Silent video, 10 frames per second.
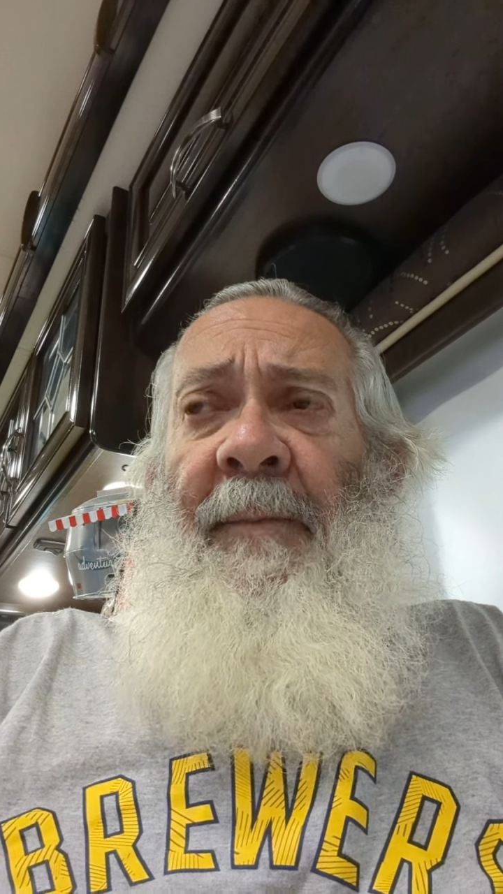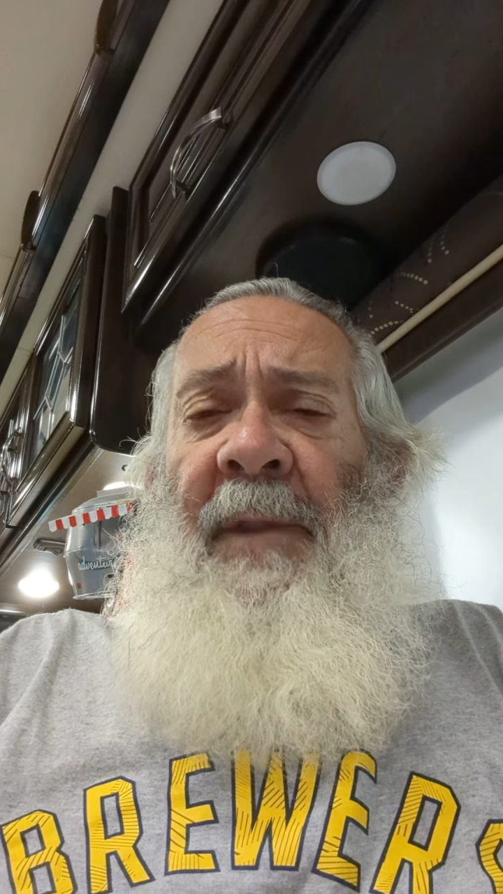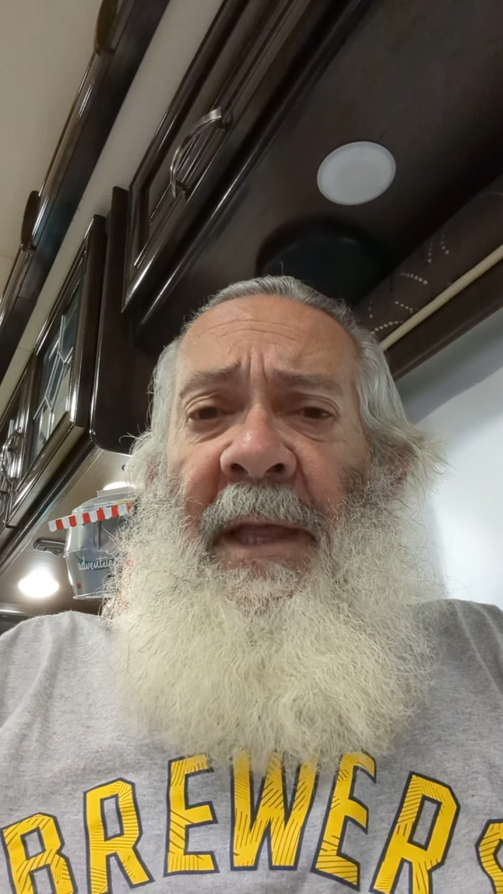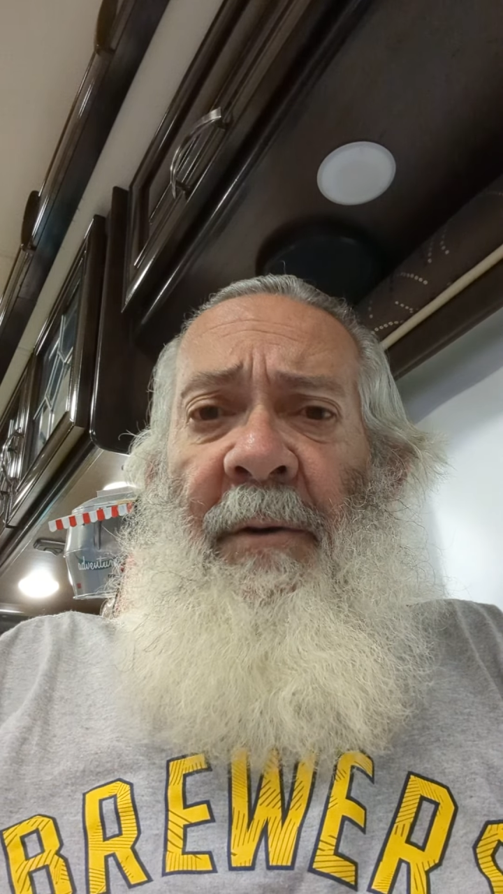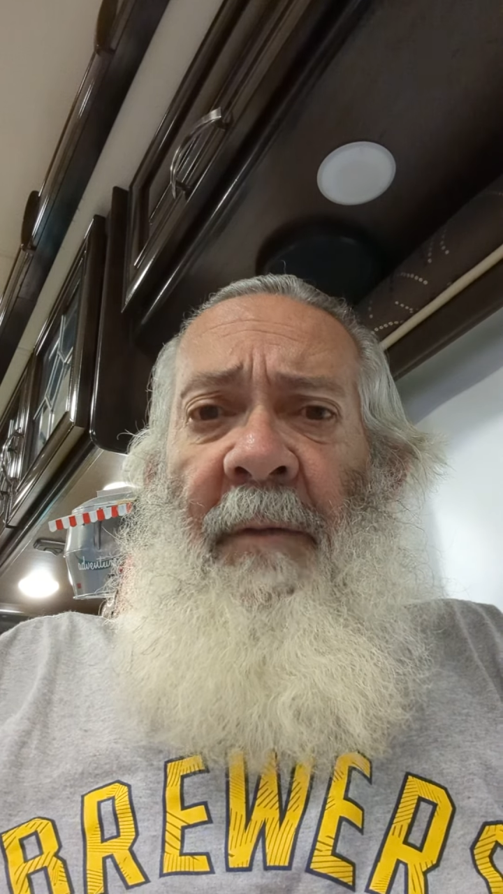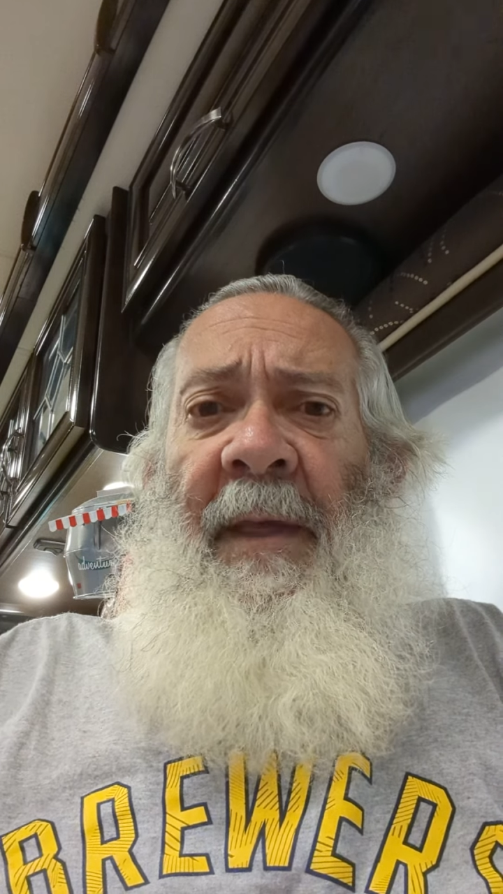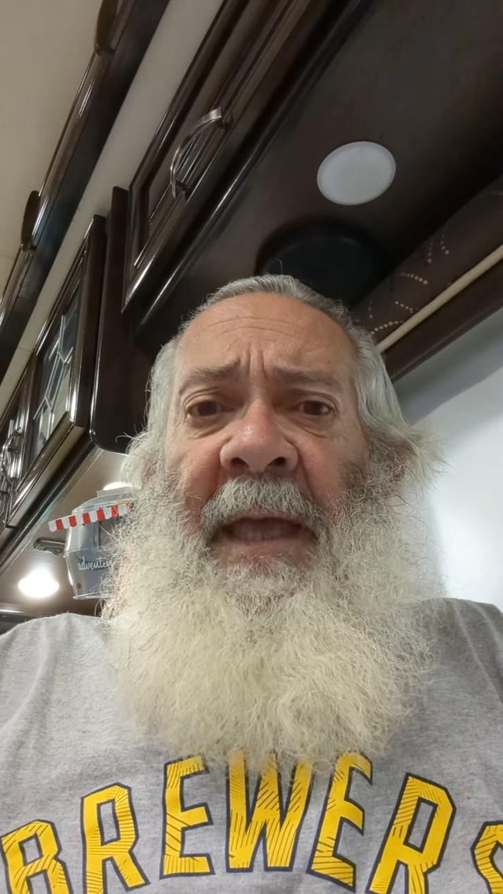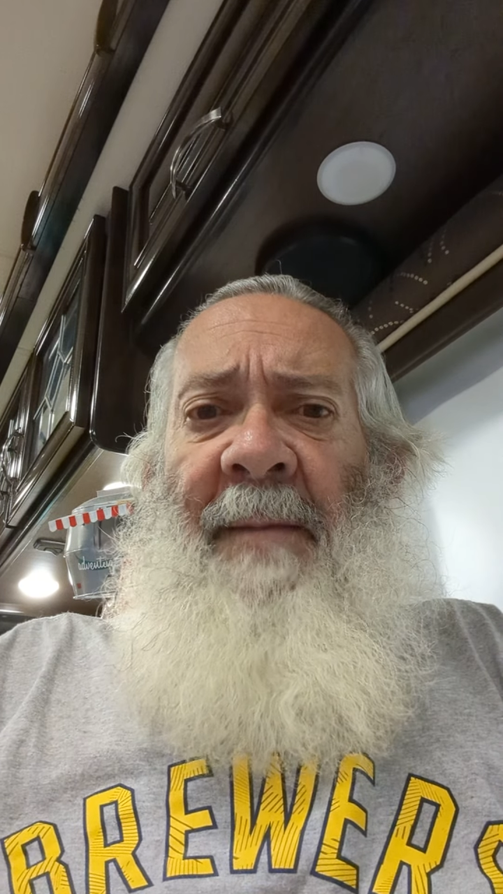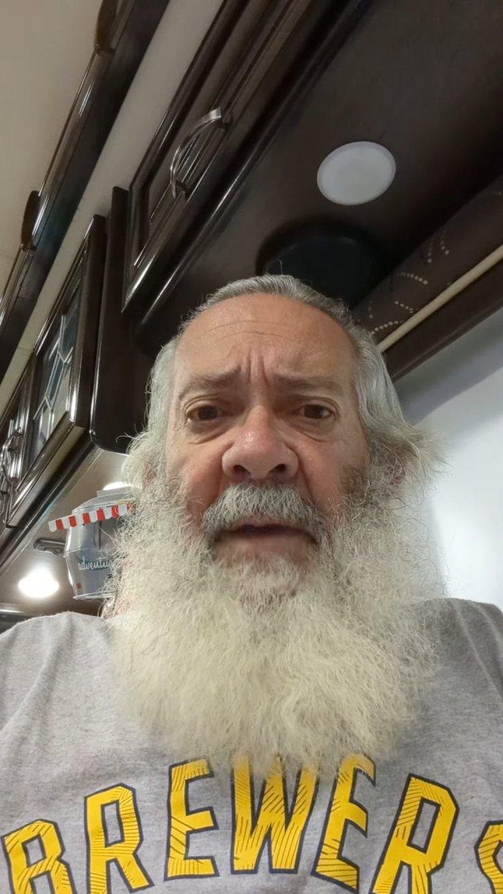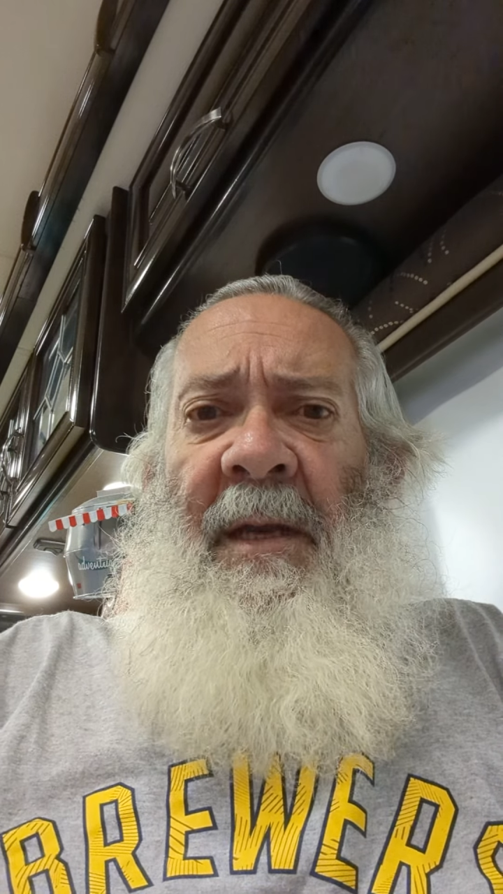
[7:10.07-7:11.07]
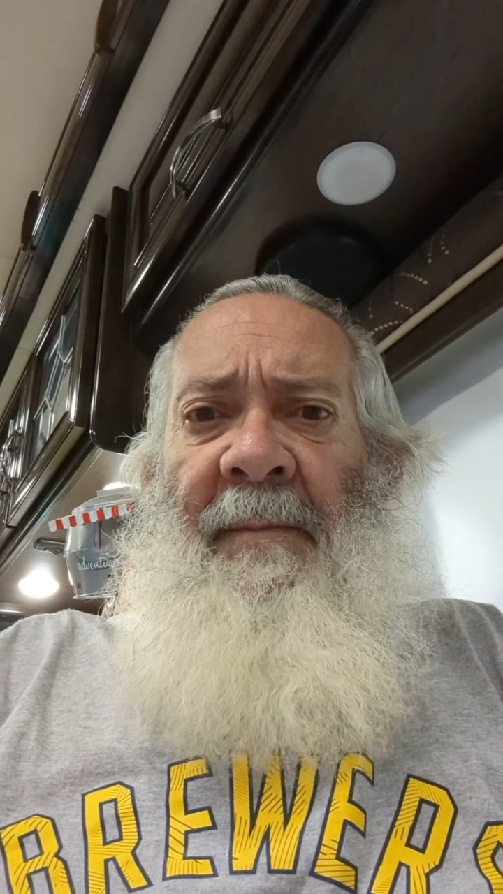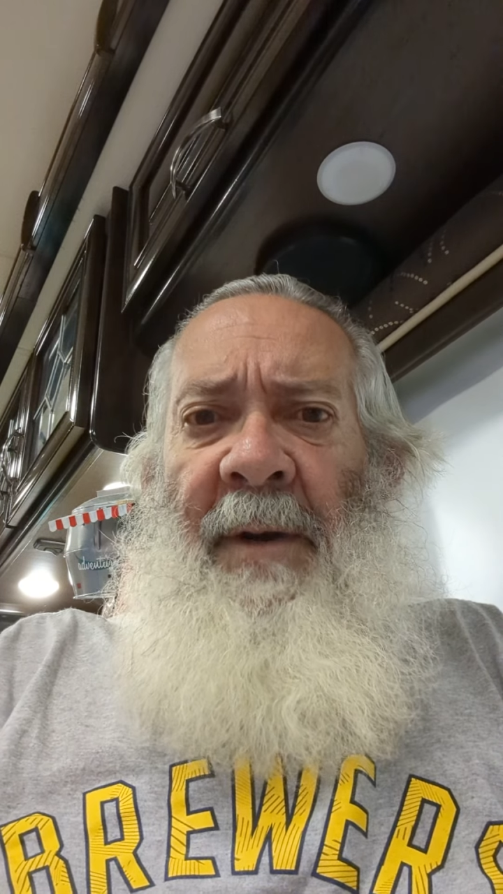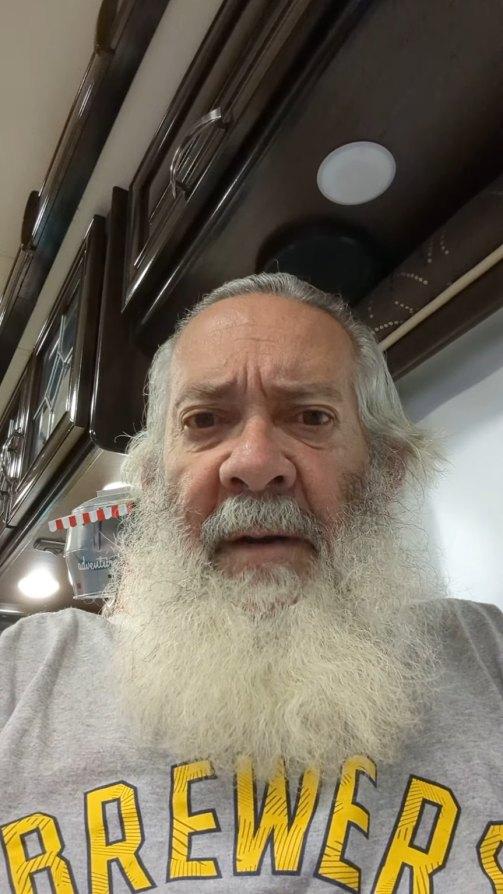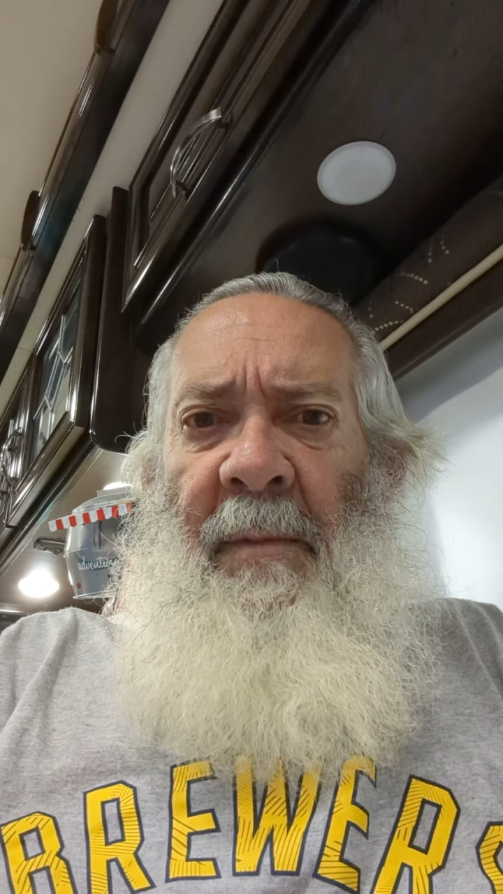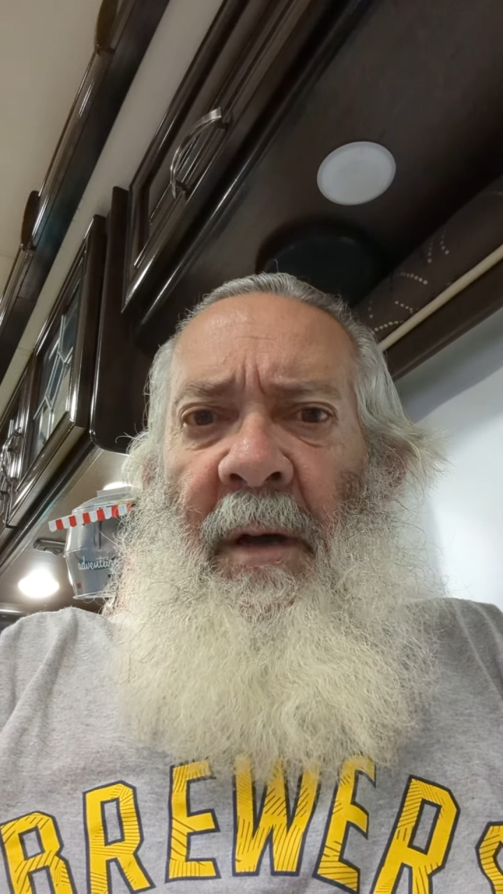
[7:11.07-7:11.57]
Later on, they came in and
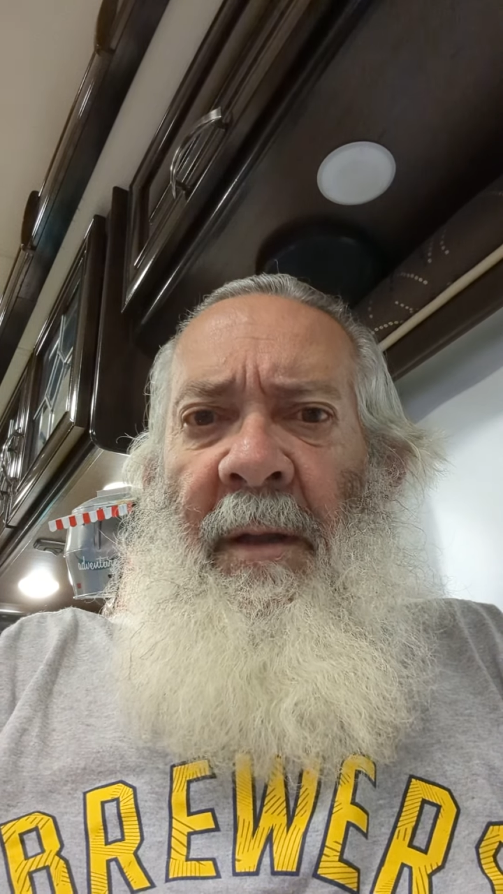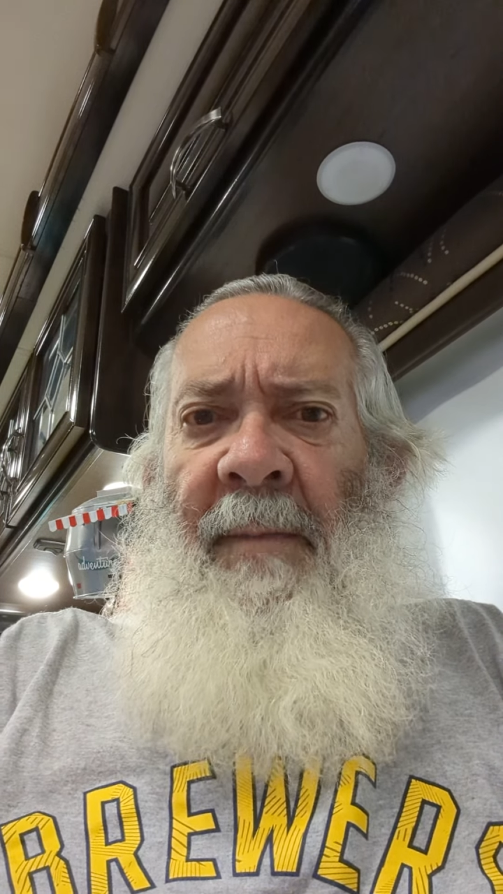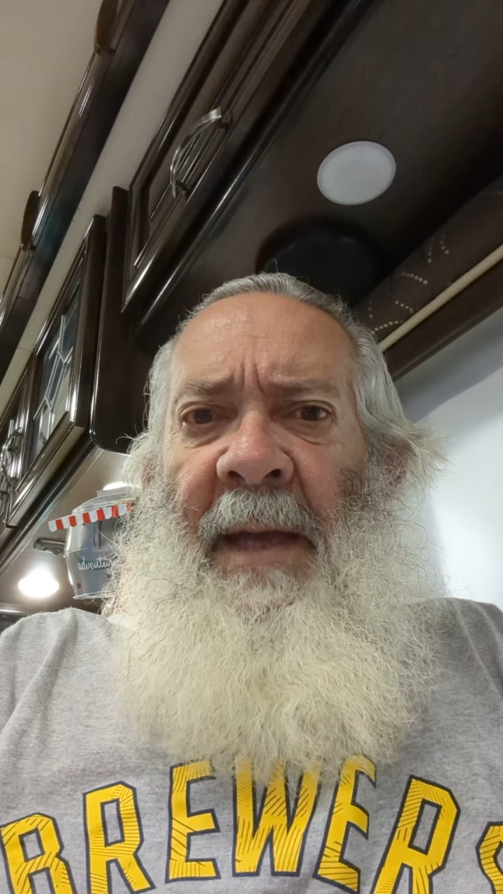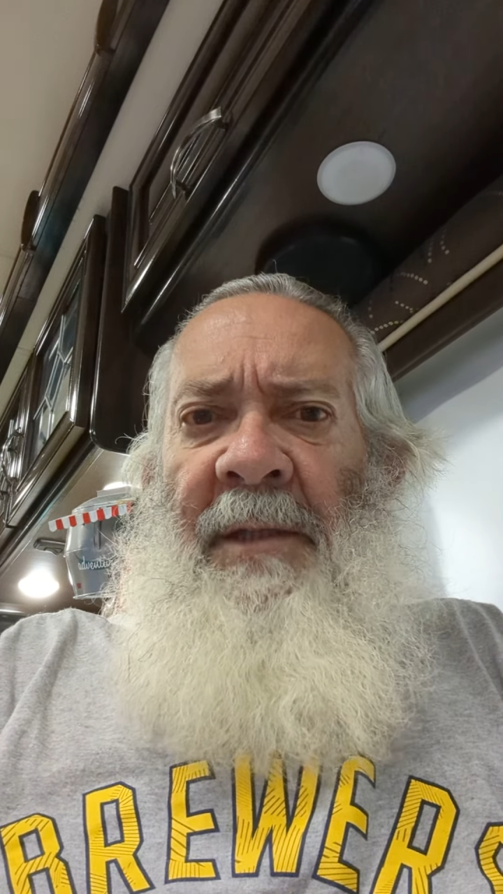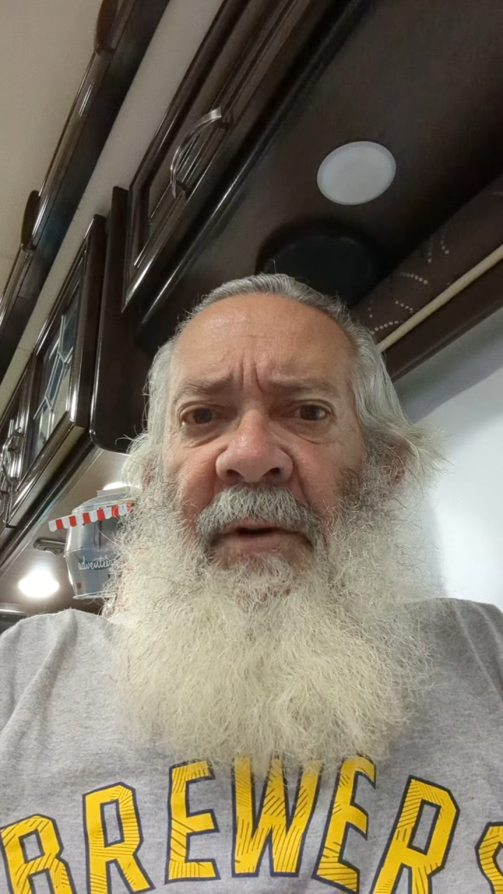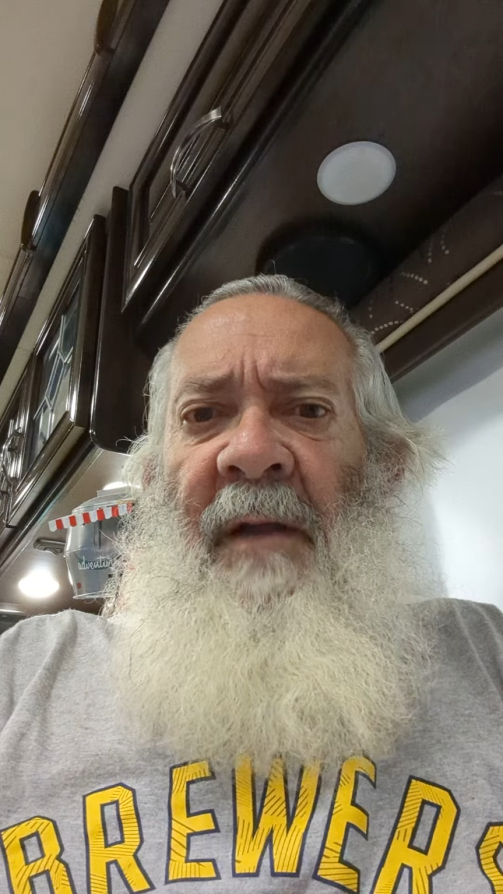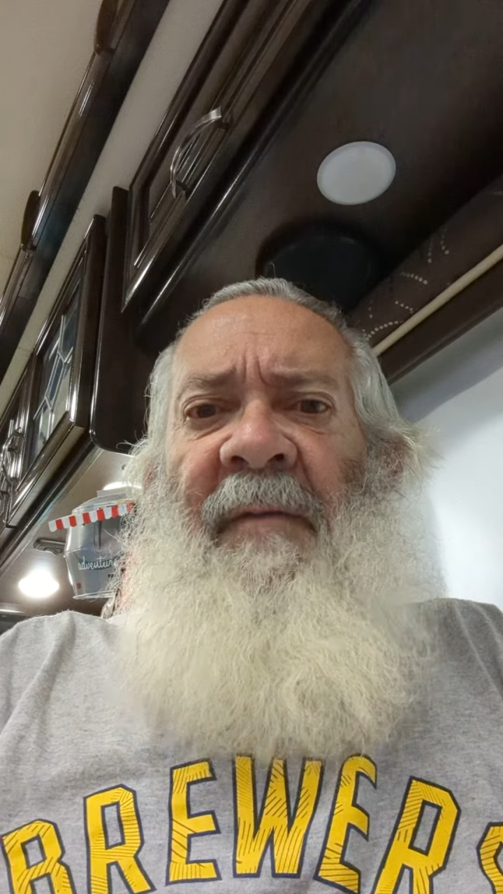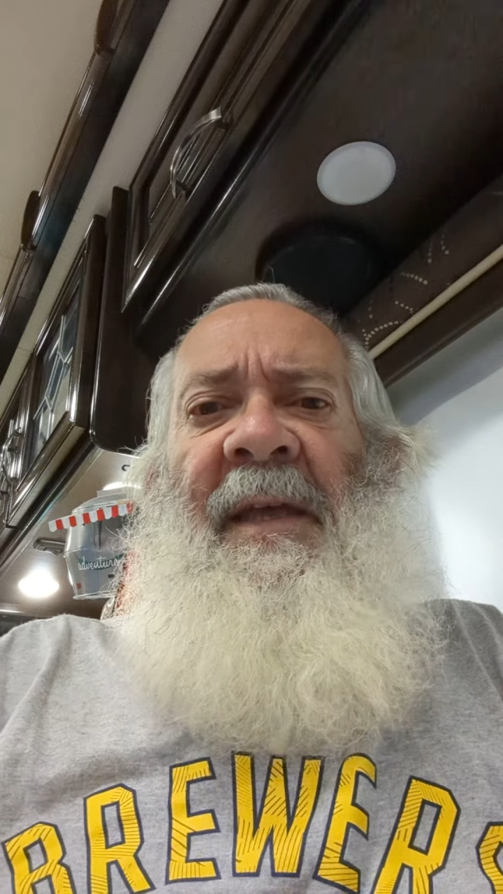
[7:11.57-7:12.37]
buried them all in the mass grave,